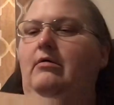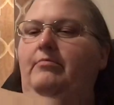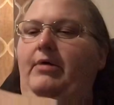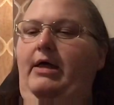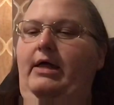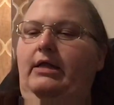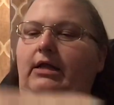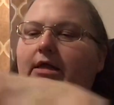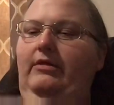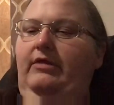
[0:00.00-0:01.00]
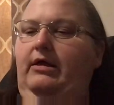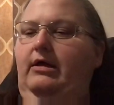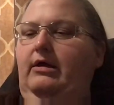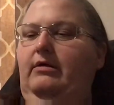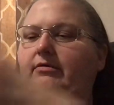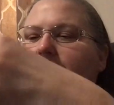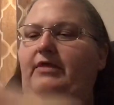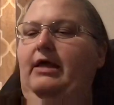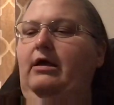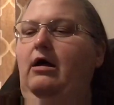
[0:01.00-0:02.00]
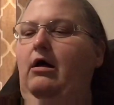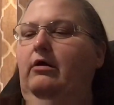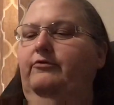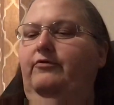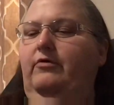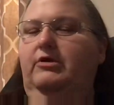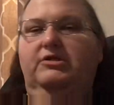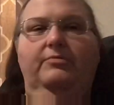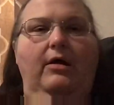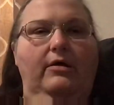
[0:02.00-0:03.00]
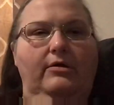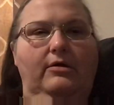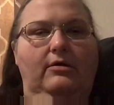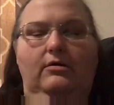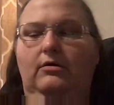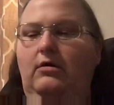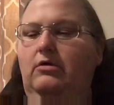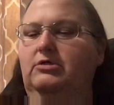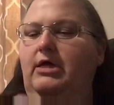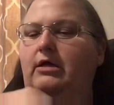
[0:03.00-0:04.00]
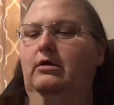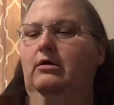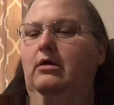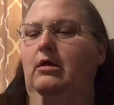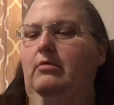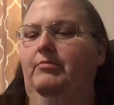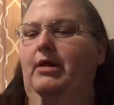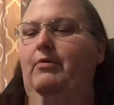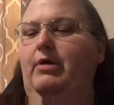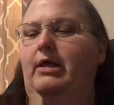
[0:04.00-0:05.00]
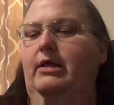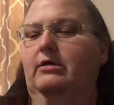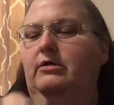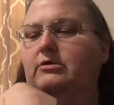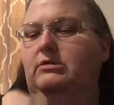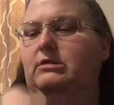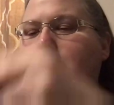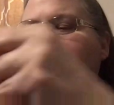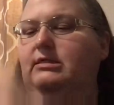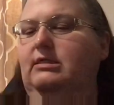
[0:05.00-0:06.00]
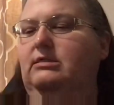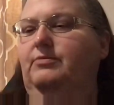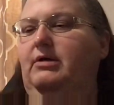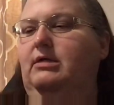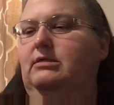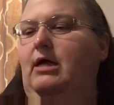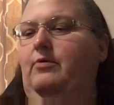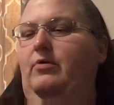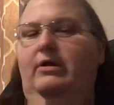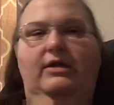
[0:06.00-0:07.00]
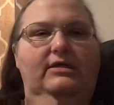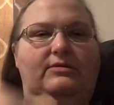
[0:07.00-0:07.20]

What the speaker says: but the thing called for a smaller crochet hook. But I went ahead and used the size 6 because I wanted it